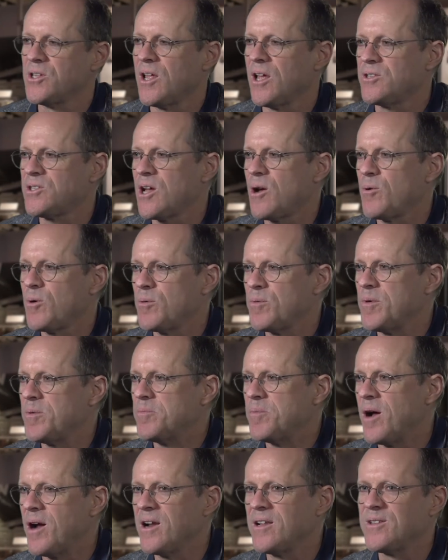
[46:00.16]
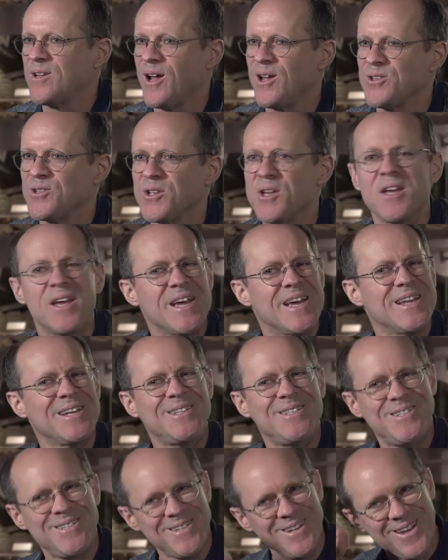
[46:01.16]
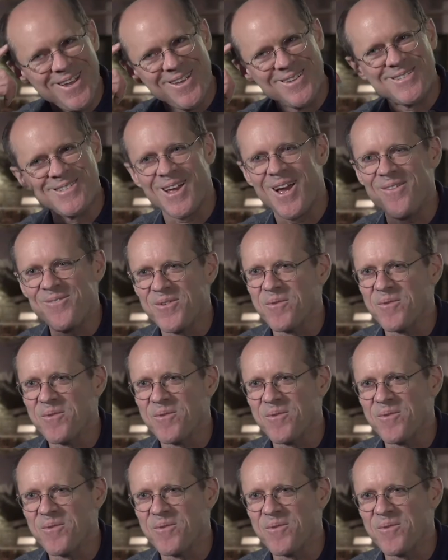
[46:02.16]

and that's how we would monetize. Gee, sound